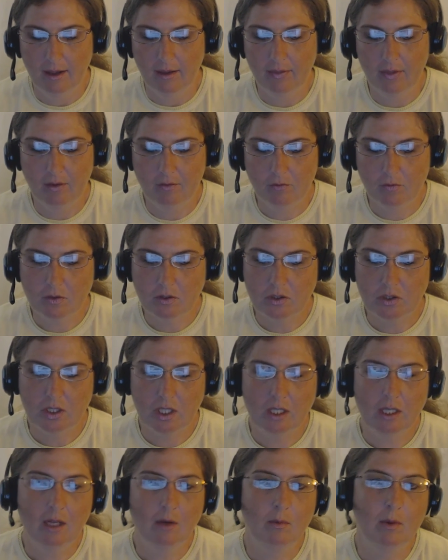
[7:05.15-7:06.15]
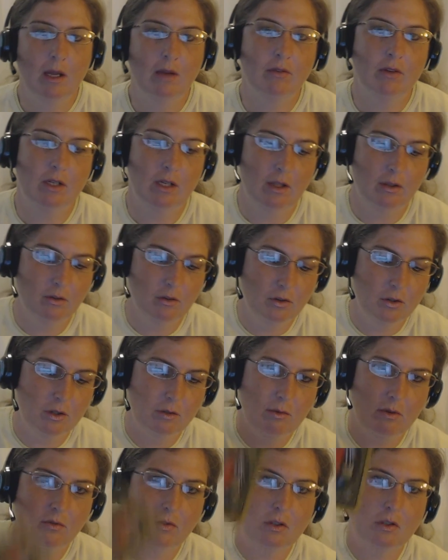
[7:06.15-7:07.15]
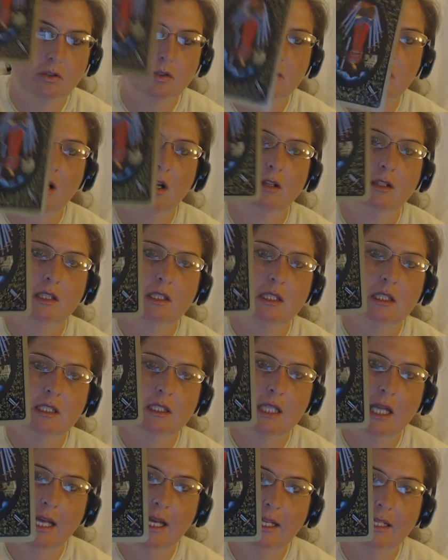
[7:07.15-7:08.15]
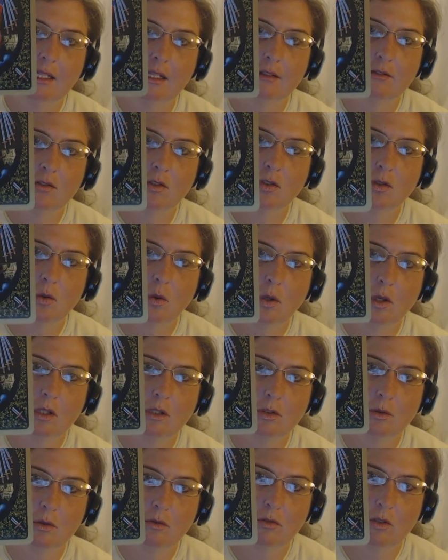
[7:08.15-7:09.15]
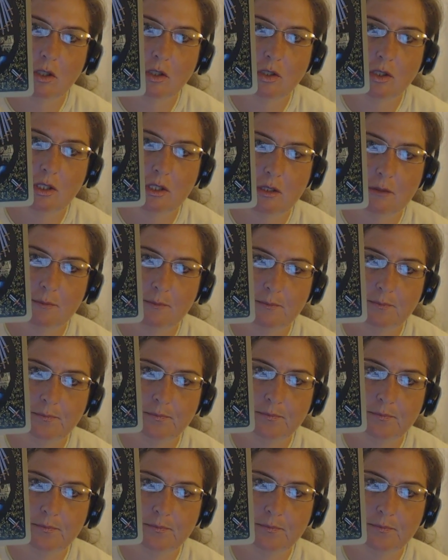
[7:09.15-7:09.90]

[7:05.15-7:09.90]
And then for Sunday, we have another good reversed card. This is the Eight of Swords reversed.